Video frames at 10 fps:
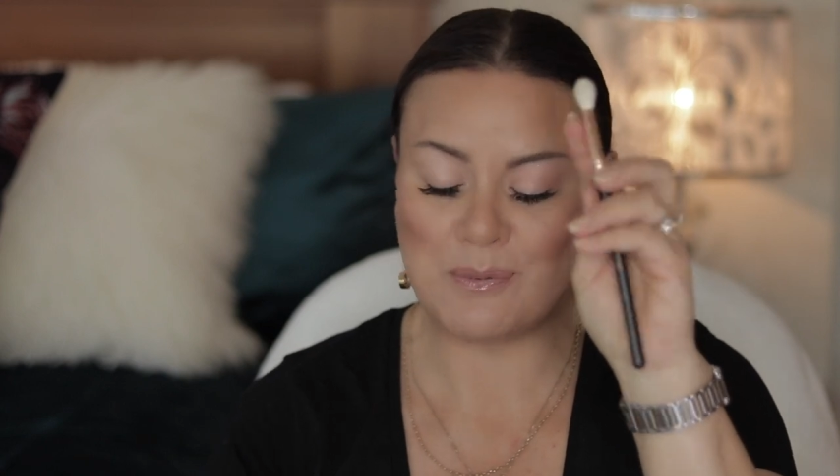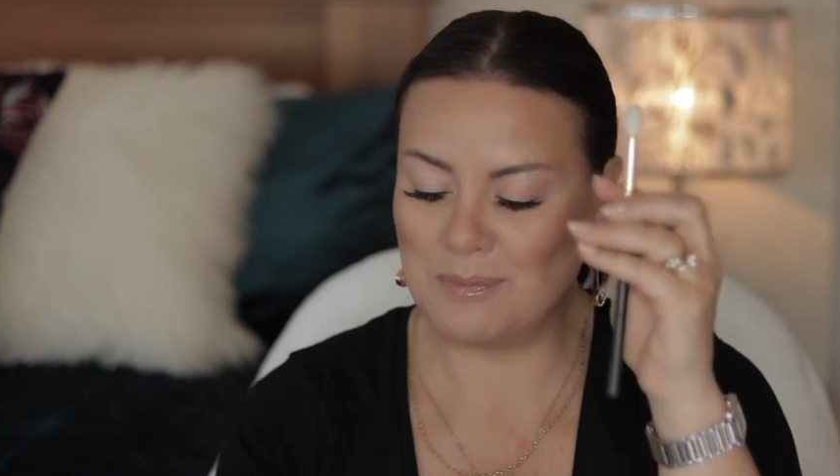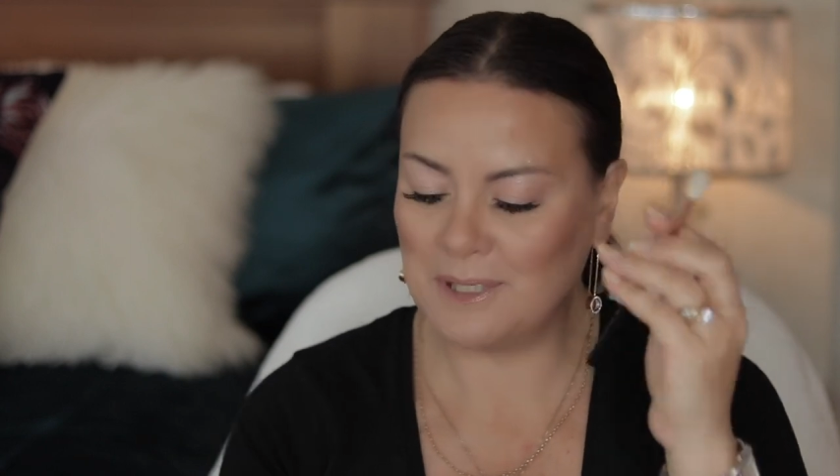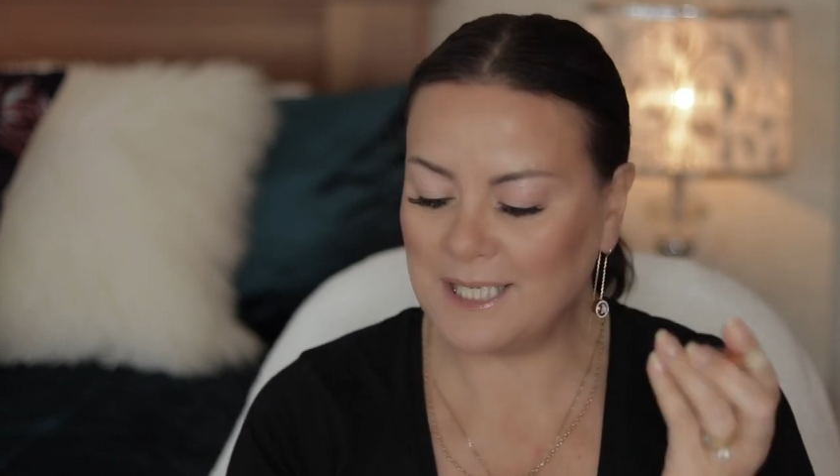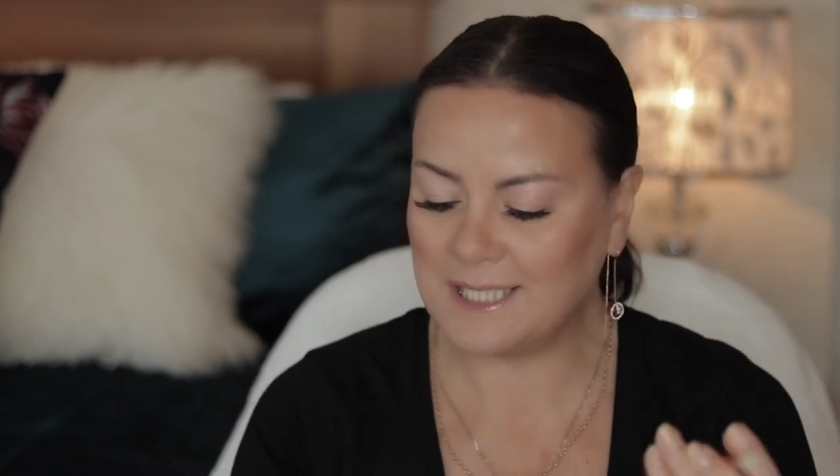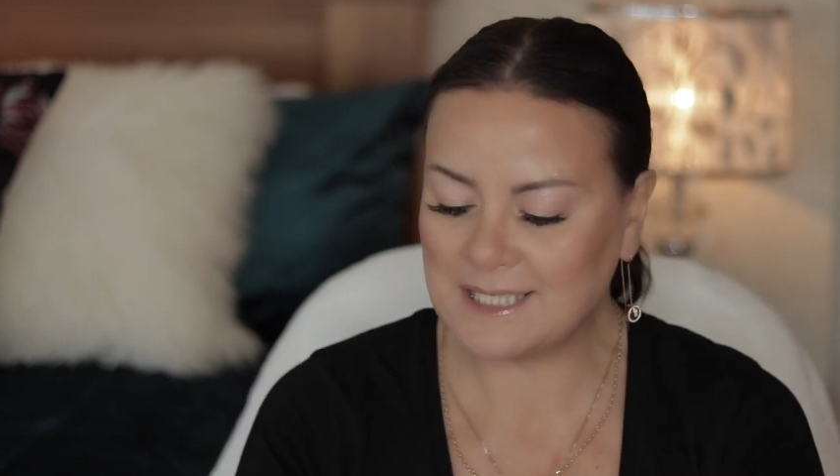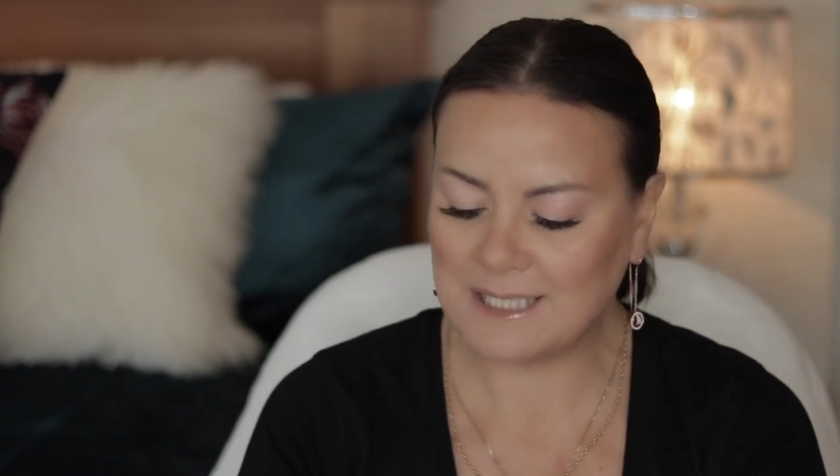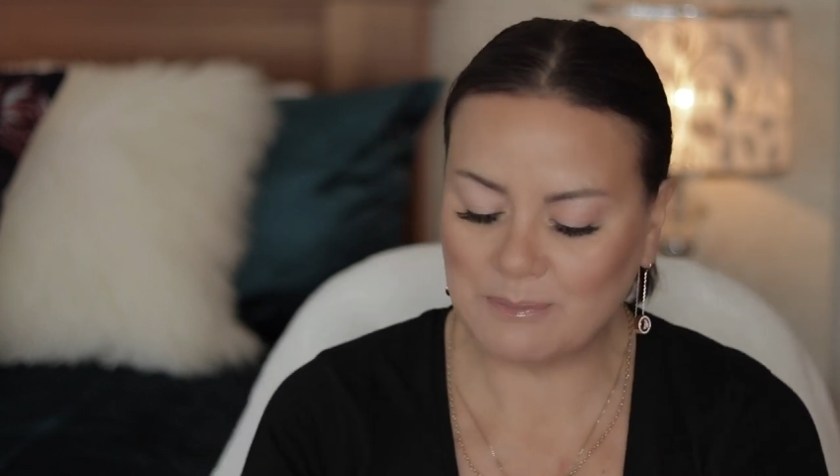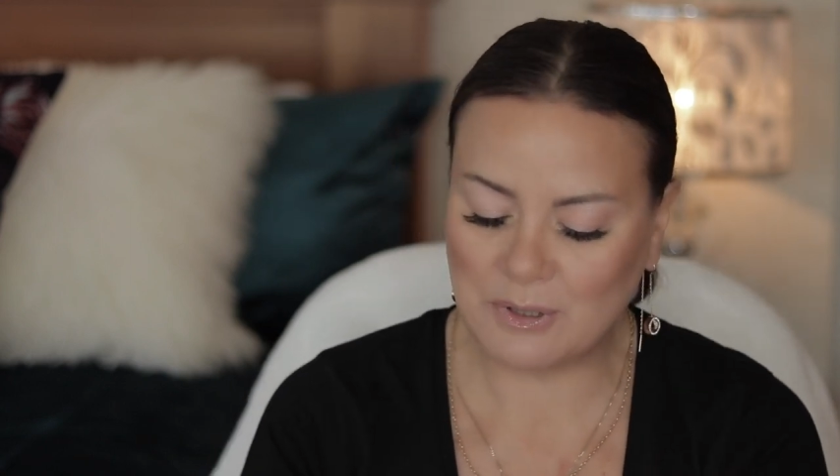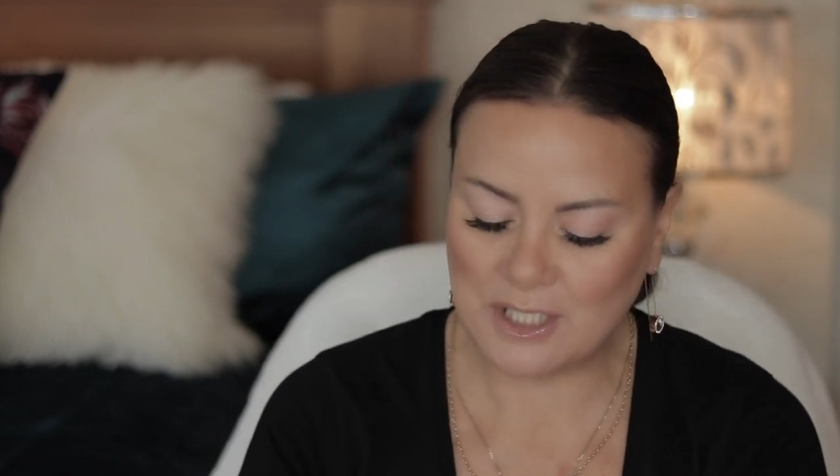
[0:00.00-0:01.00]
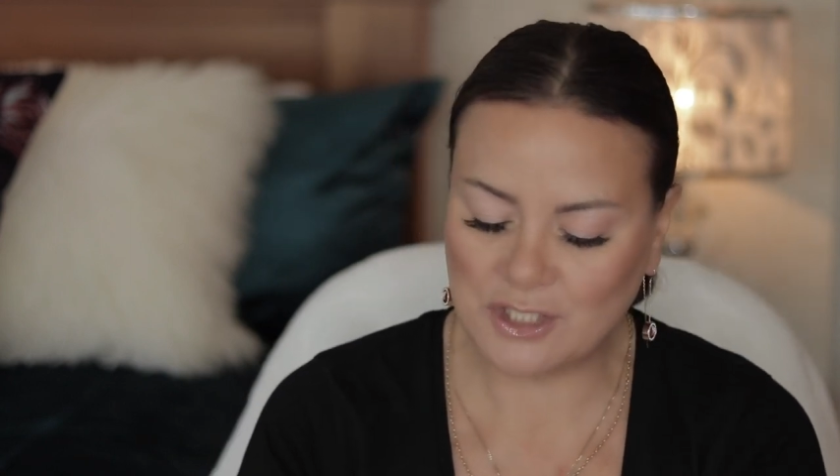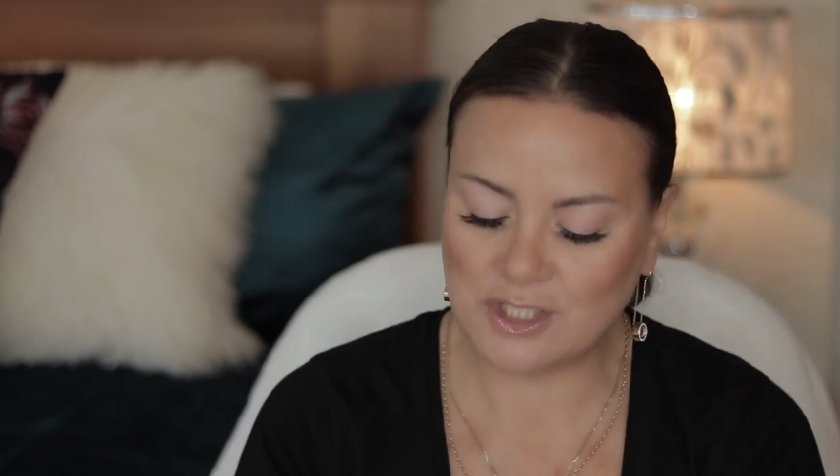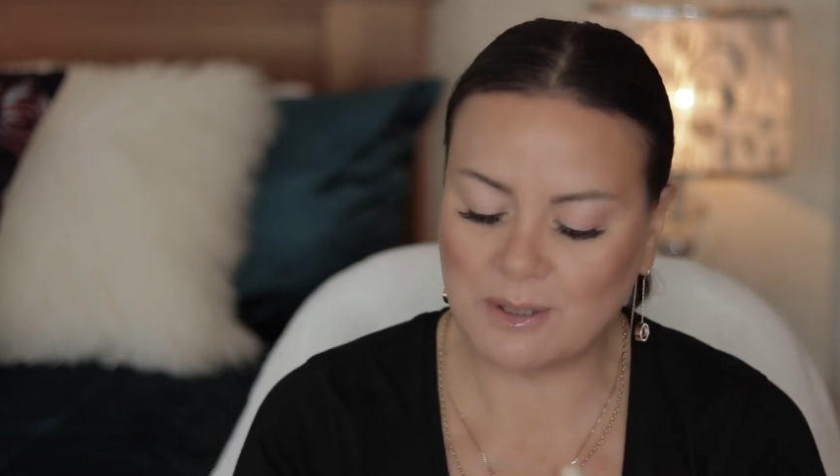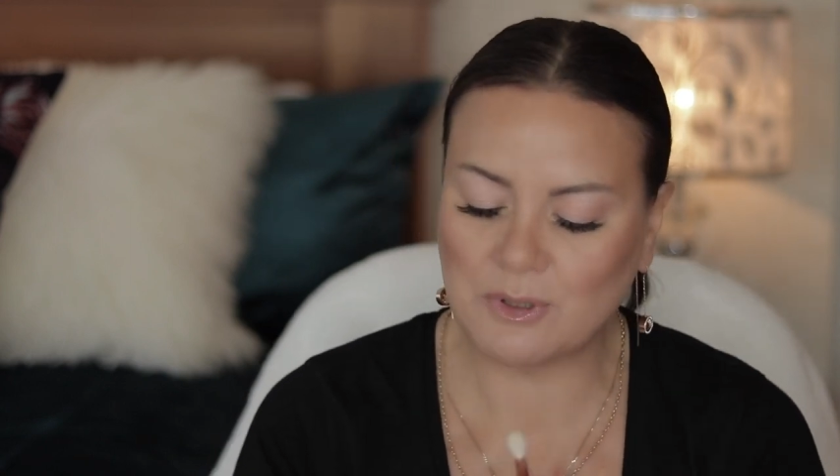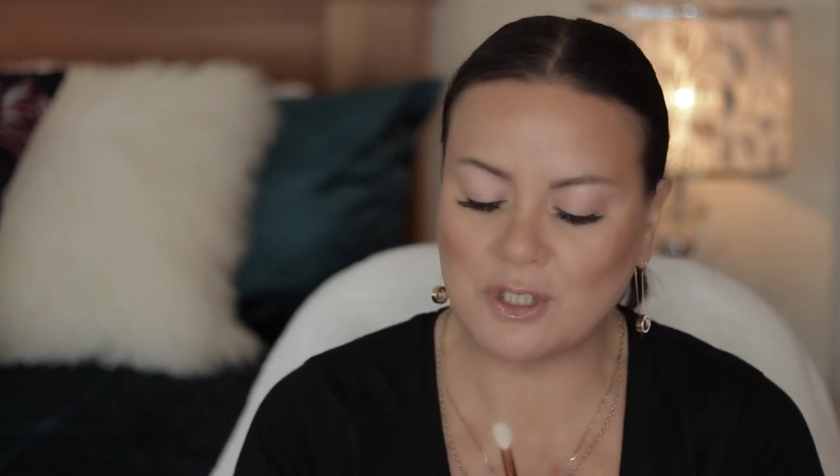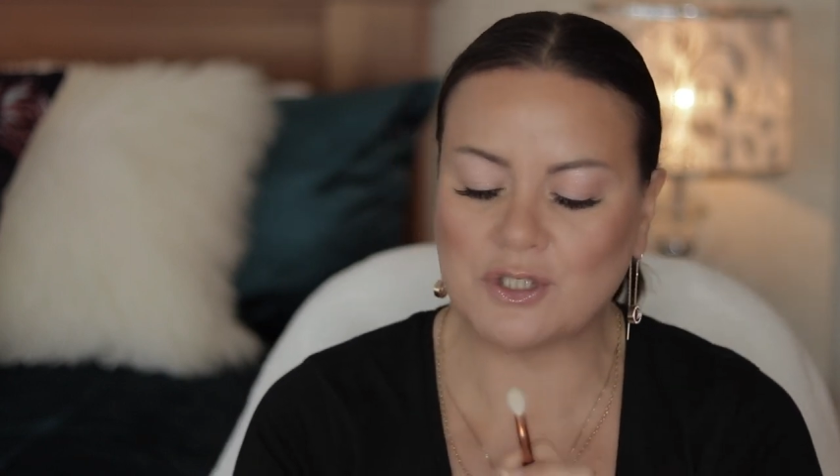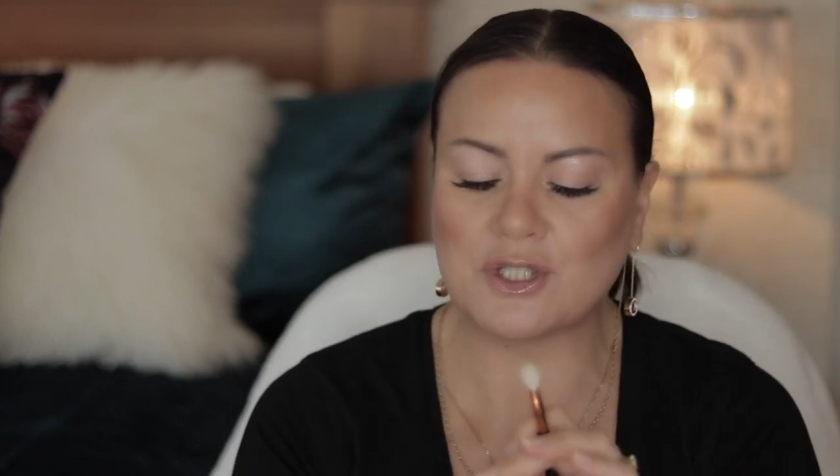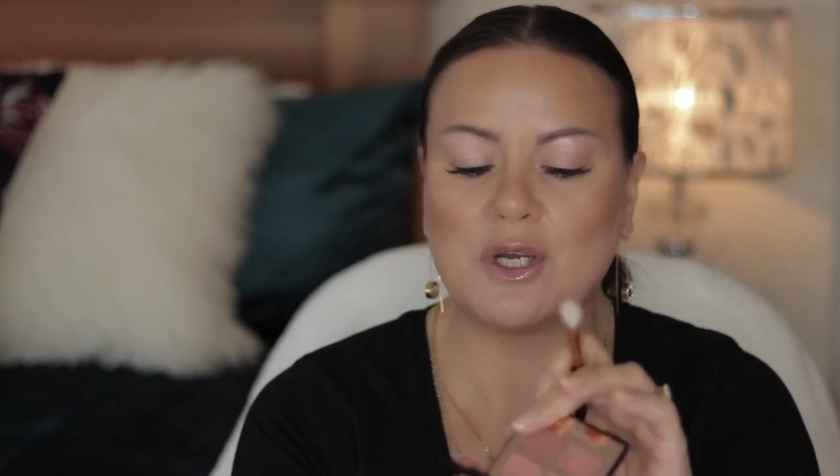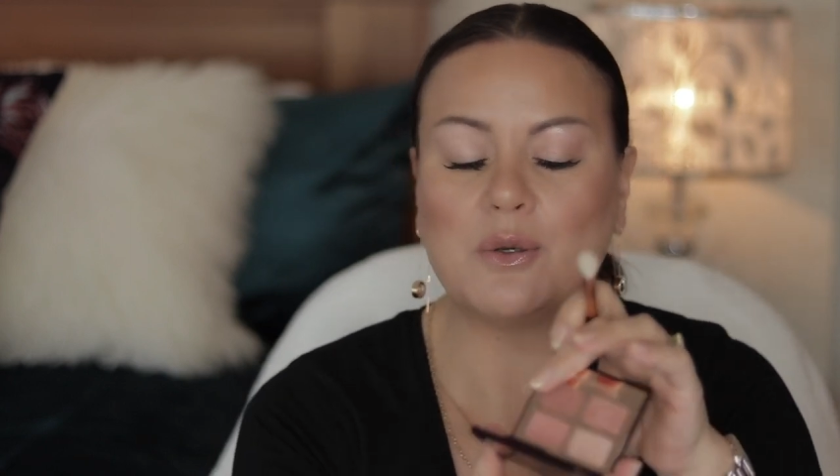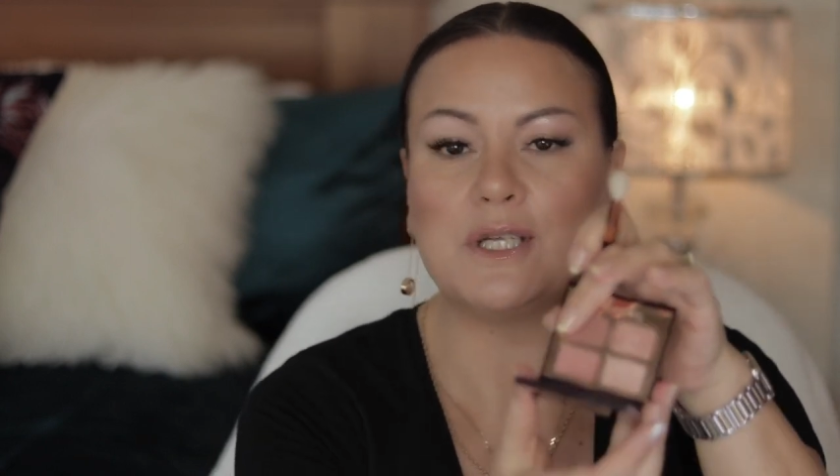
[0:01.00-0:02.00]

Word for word: blending brush, I'm going to go